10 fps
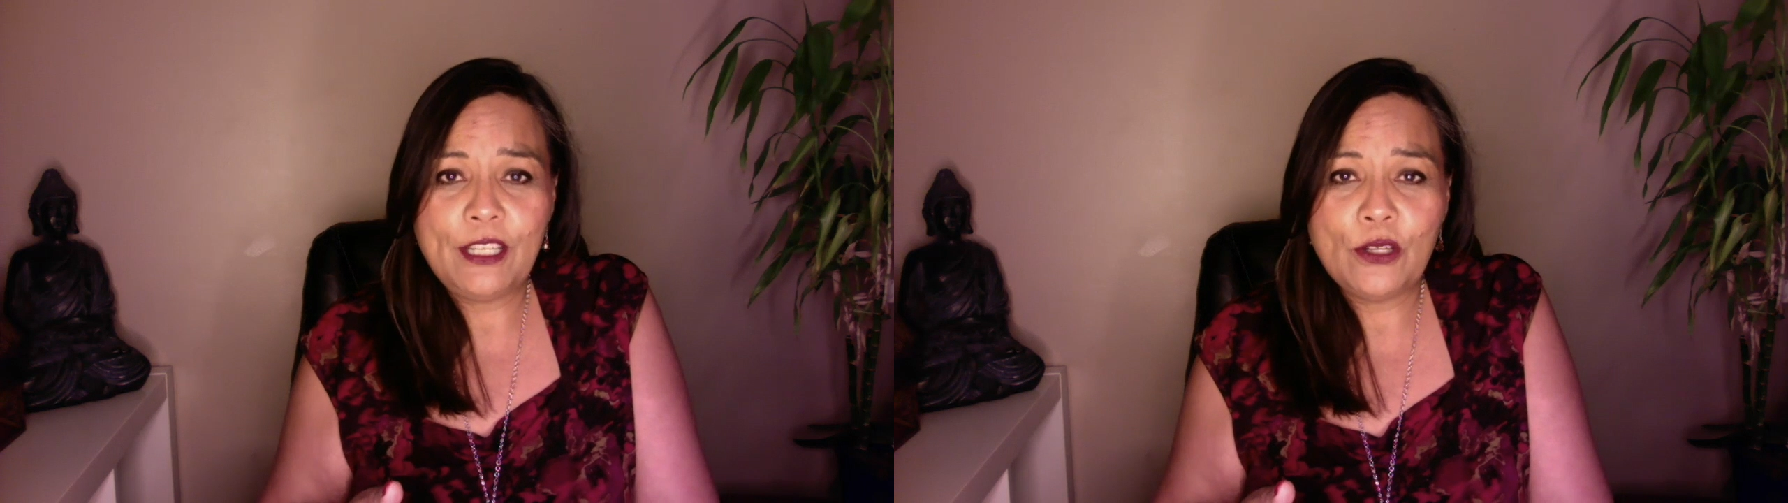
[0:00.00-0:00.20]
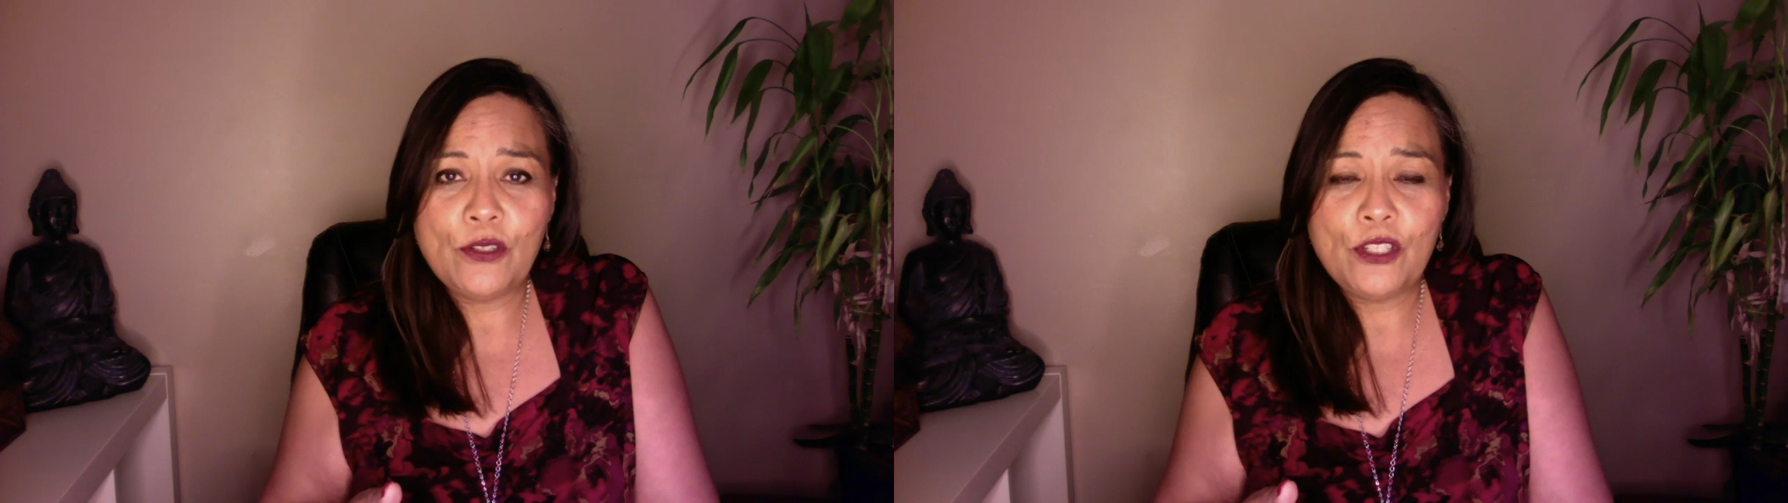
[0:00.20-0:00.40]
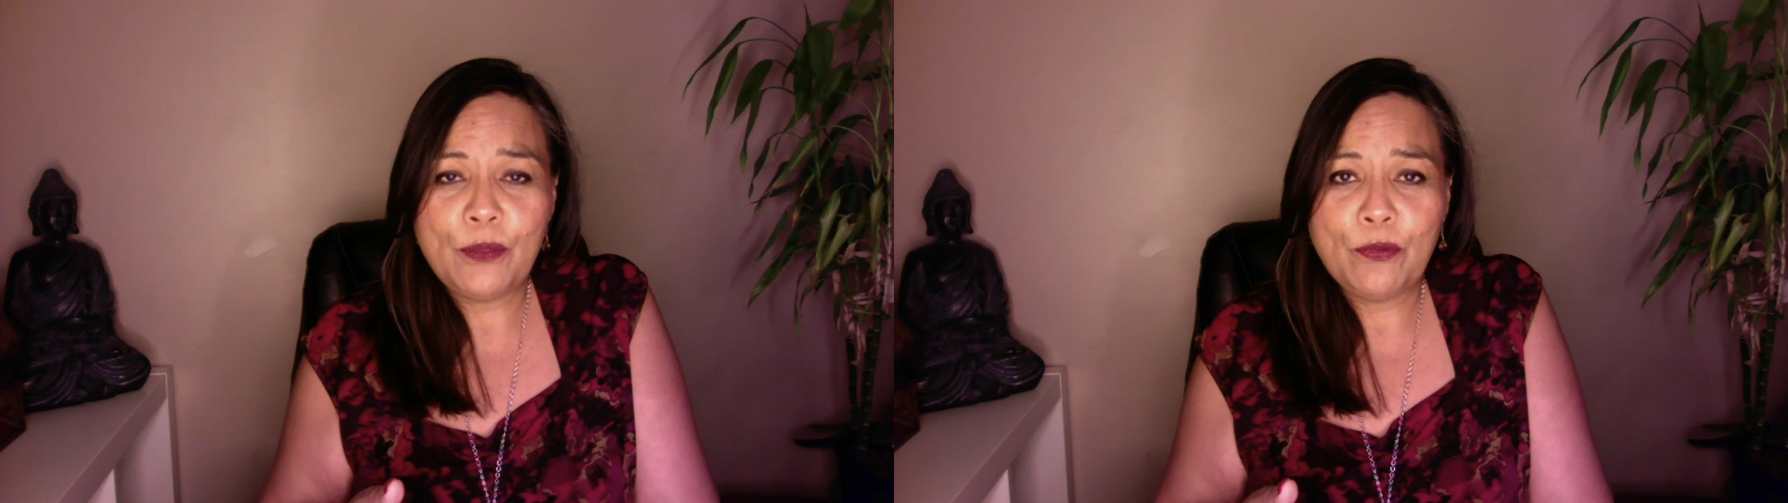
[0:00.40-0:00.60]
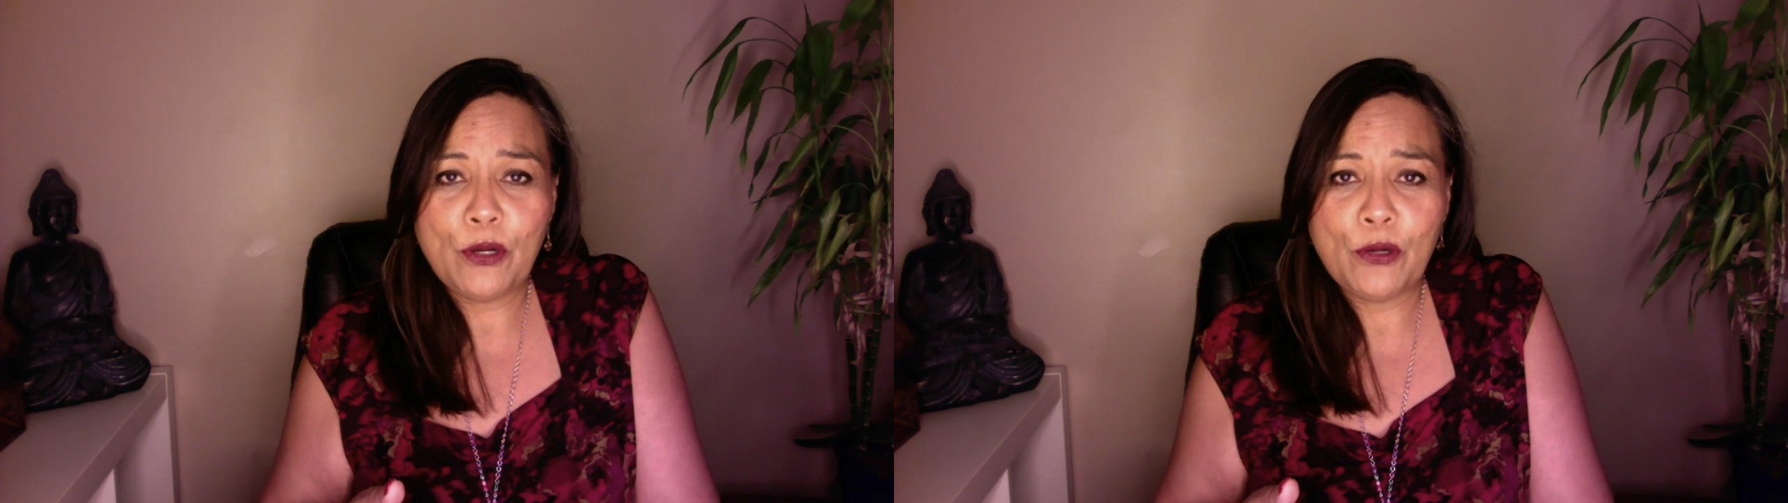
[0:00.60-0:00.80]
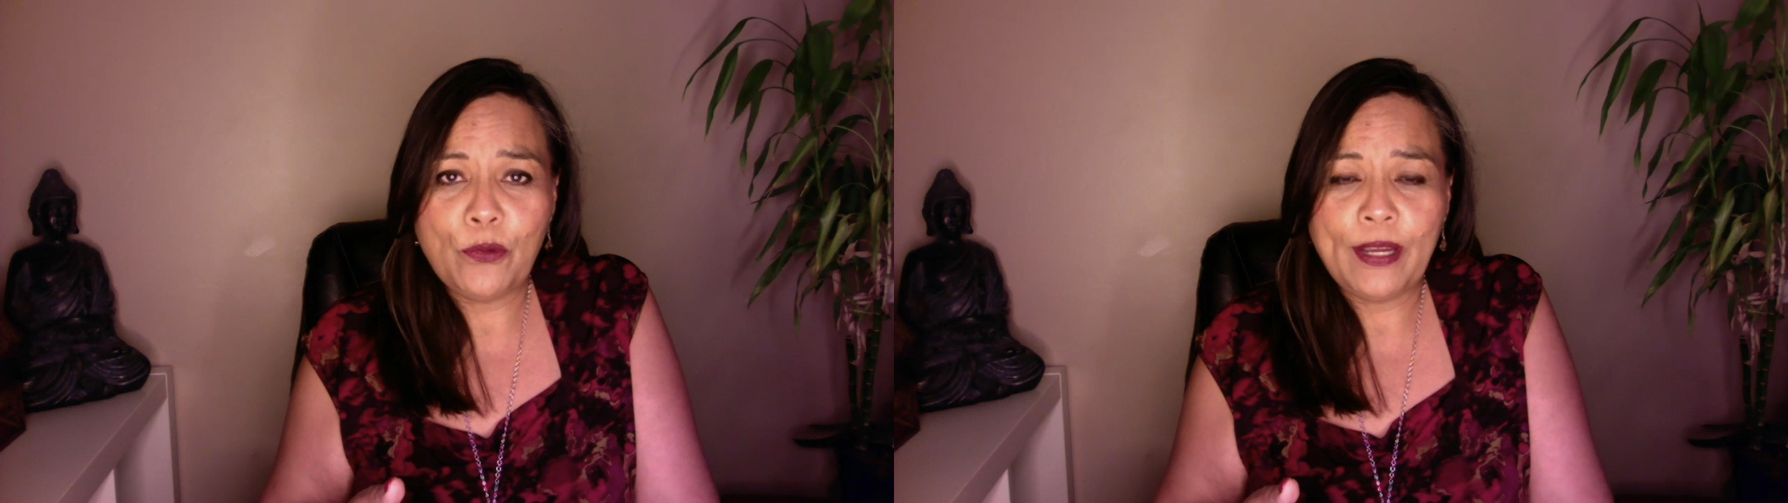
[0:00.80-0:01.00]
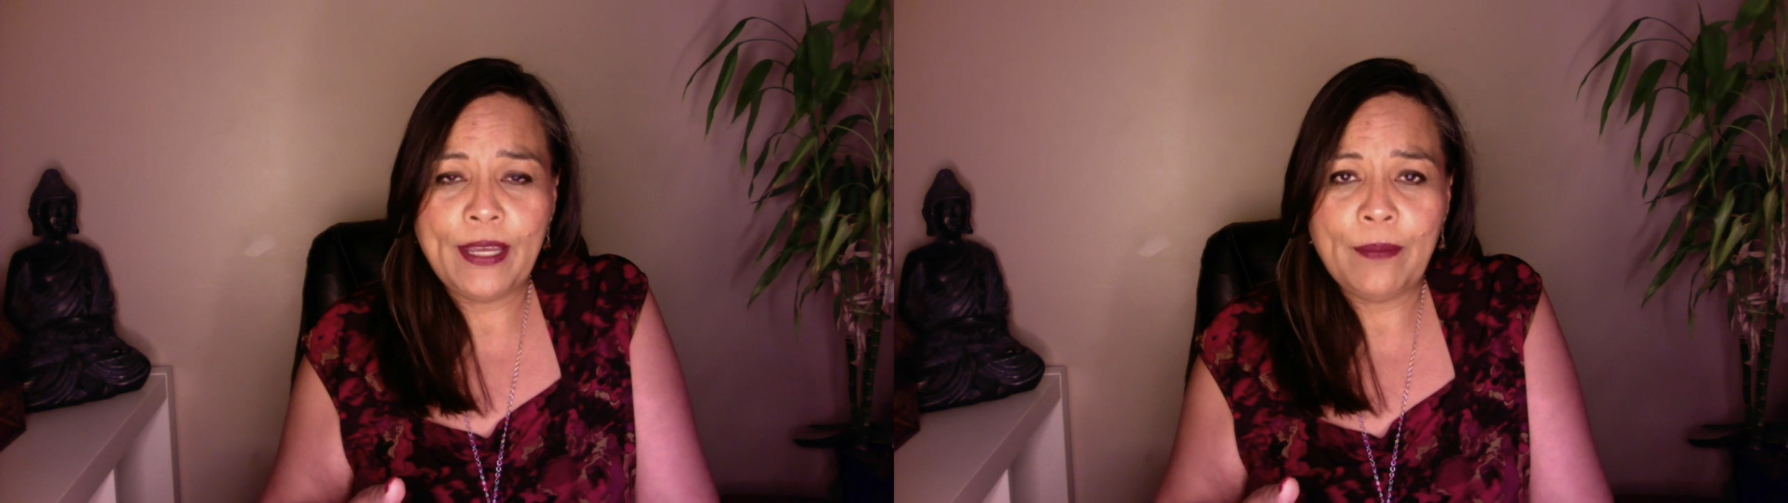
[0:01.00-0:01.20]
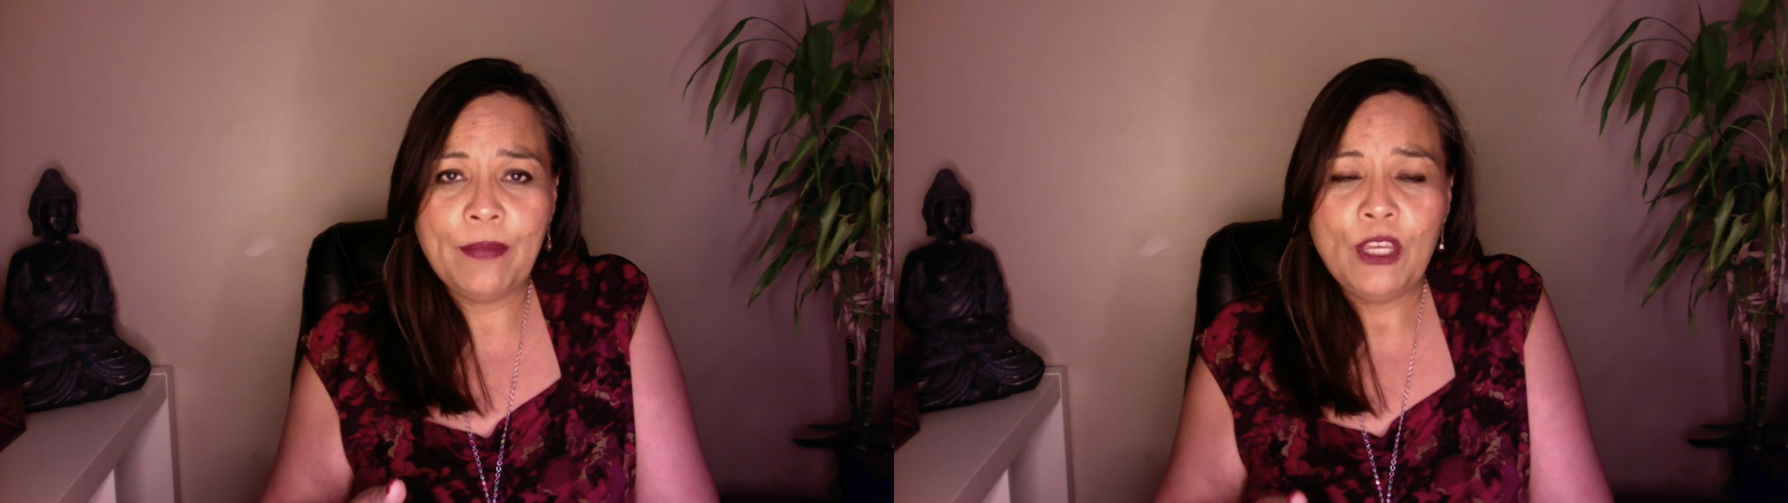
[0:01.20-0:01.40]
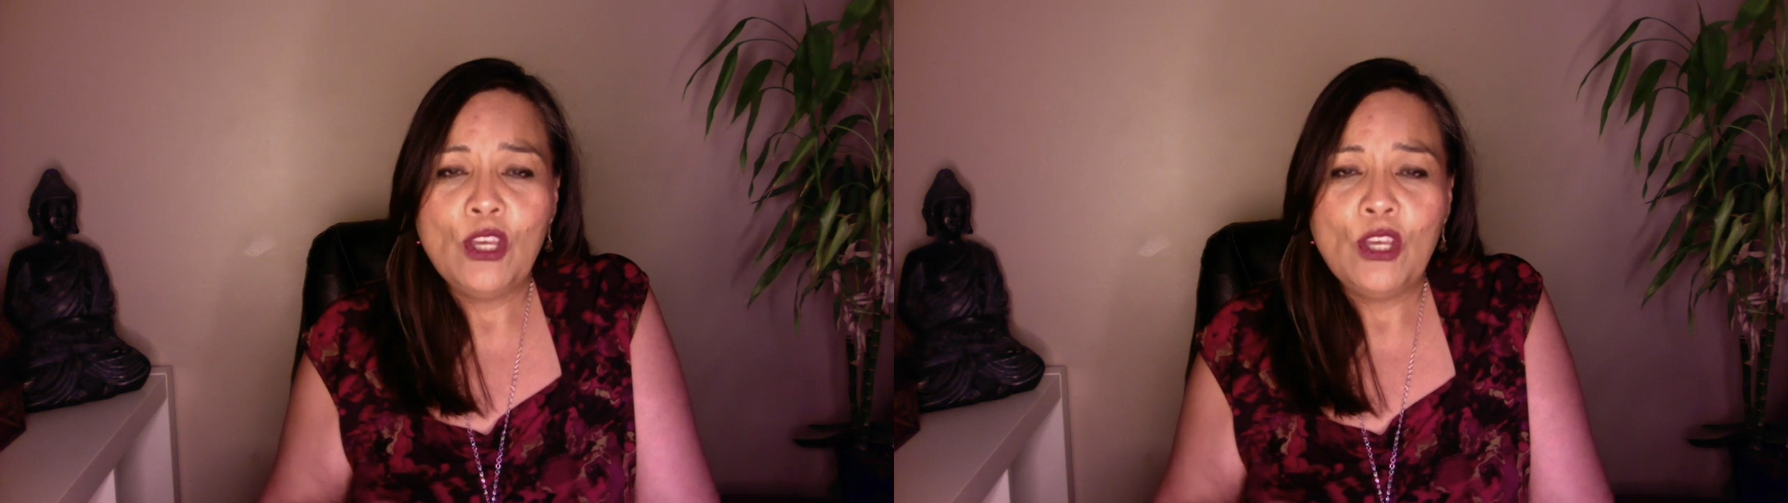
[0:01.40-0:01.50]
coaching program,